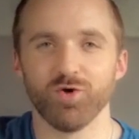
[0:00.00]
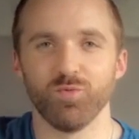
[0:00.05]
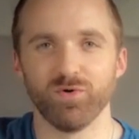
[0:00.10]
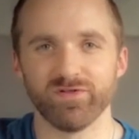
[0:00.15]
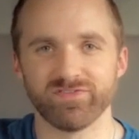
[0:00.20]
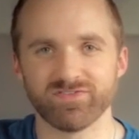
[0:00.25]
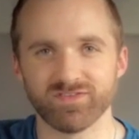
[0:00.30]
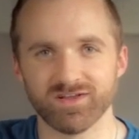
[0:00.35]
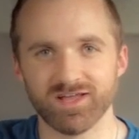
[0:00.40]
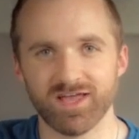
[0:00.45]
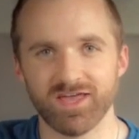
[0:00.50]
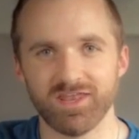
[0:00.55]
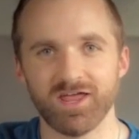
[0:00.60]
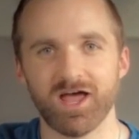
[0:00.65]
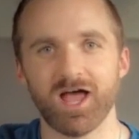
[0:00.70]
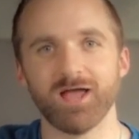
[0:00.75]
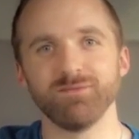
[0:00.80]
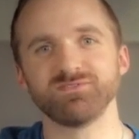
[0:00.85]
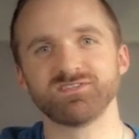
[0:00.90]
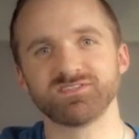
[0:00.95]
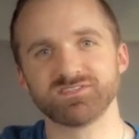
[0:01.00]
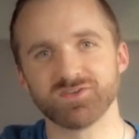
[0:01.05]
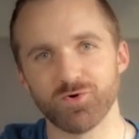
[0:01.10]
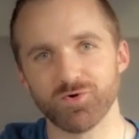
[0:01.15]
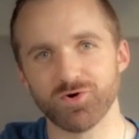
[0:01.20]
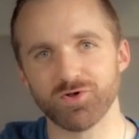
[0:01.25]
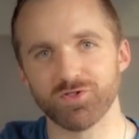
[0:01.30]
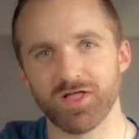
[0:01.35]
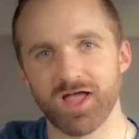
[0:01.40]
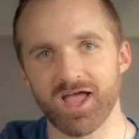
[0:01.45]
Once again, I'm
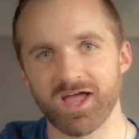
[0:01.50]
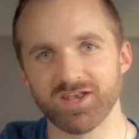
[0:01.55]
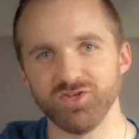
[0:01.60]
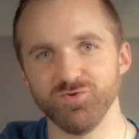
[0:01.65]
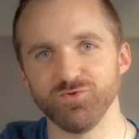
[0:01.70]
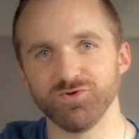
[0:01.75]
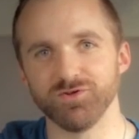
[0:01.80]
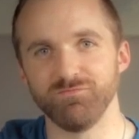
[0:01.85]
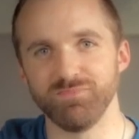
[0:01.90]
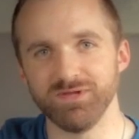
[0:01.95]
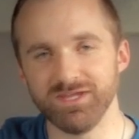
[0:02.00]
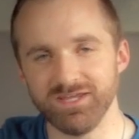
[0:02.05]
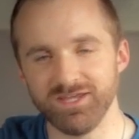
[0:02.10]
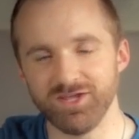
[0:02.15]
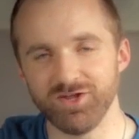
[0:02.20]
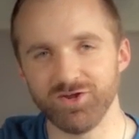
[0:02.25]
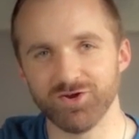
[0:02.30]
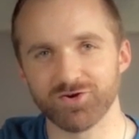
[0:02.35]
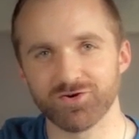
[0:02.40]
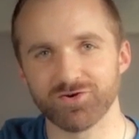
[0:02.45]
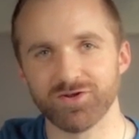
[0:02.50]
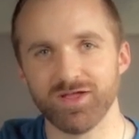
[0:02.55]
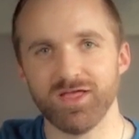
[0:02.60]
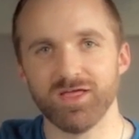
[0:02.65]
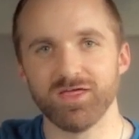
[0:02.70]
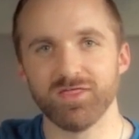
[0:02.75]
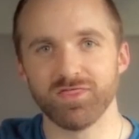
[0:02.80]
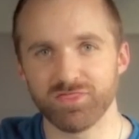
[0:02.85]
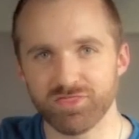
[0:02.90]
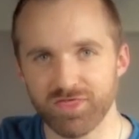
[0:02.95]
so glad you could be
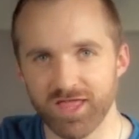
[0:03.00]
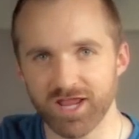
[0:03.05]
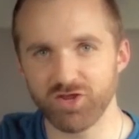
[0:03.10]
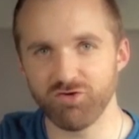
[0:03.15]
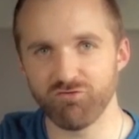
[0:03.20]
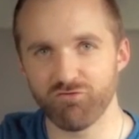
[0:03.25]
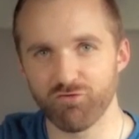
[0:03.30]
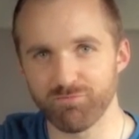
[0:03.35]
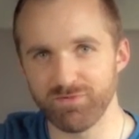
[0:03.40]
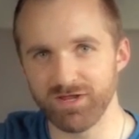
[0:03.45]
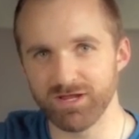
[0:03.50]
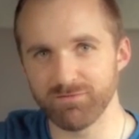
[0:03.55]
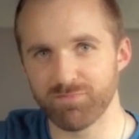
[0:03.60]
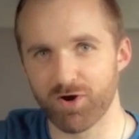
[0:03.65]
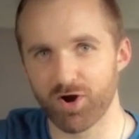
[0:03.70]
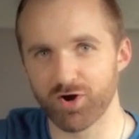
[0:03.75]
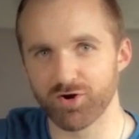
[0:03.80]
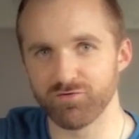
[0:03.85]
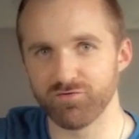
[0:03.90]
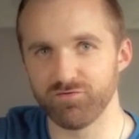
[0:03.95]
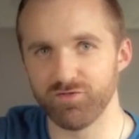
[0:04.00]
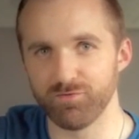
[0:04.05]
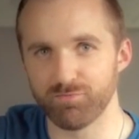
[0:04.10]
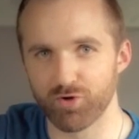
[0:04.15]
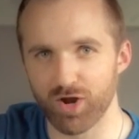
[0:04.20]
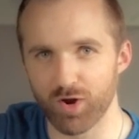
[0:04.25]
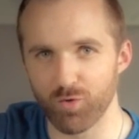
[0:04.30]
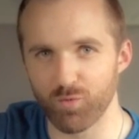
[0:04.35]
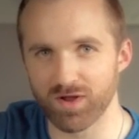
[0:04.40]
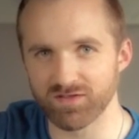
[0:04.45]
here. Thank you for being part of the
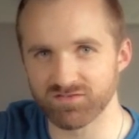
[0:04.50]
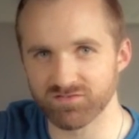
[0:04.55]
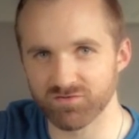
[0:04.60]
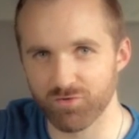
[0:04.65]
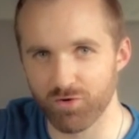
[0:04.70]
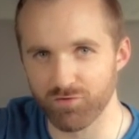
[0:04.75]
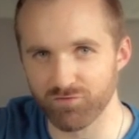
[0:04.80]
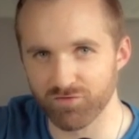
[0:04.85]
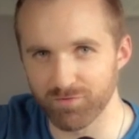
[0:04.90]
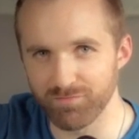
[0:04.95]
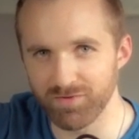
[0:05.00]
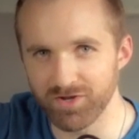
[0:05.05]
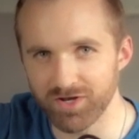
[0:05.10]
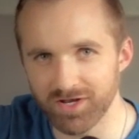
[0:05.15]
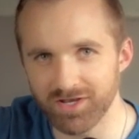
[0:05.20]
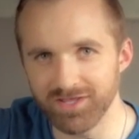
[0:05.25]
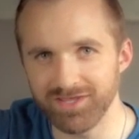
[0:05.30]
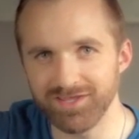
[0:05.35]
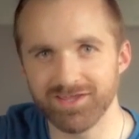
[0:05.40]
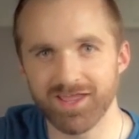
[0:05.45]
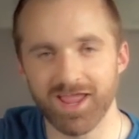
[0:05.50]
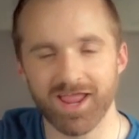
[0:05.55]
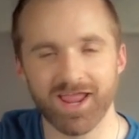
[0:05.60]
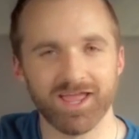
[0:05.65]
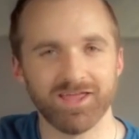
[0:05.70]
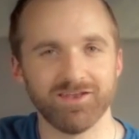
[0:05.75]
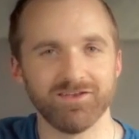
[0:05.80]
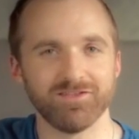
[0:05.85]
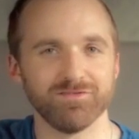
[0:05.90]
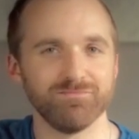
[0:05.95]
Brett Westgrove
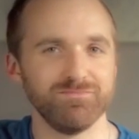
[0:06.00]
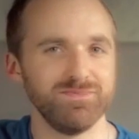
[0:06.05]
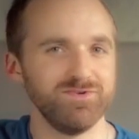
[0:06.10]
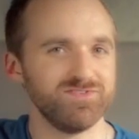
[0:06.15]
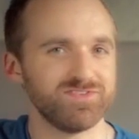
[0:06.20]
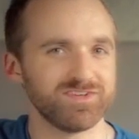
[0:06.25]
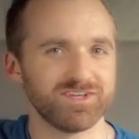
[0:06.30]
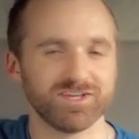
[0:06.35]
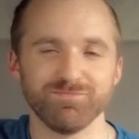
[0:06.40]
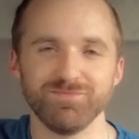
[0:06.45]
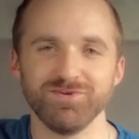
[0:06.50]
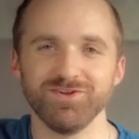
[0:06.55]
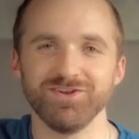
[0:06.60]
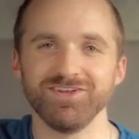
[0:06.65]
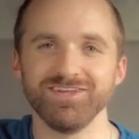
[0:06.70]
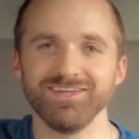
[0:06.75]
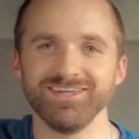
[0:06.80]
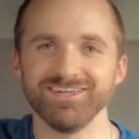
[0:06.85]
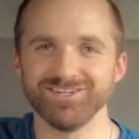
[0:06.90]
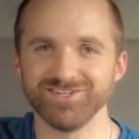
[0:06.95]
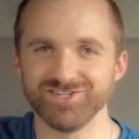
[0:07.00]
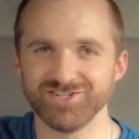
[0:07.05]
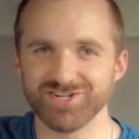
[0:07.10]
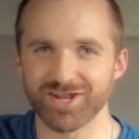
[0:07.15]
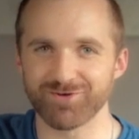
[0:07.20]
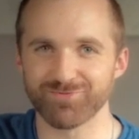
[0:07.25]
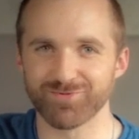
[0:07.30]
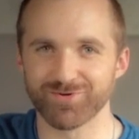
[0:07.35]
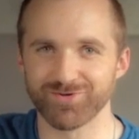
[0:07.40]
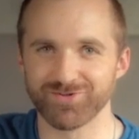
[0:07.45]
community and the music community in
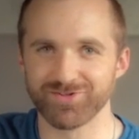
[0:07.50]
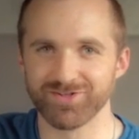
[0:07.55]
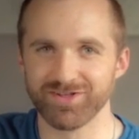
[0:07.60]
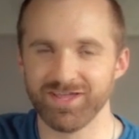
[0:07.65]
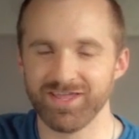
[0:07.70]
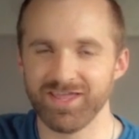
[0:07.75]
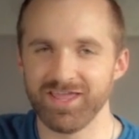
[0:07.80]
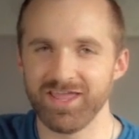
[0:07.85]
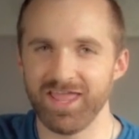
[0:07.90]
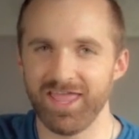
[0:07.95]
general.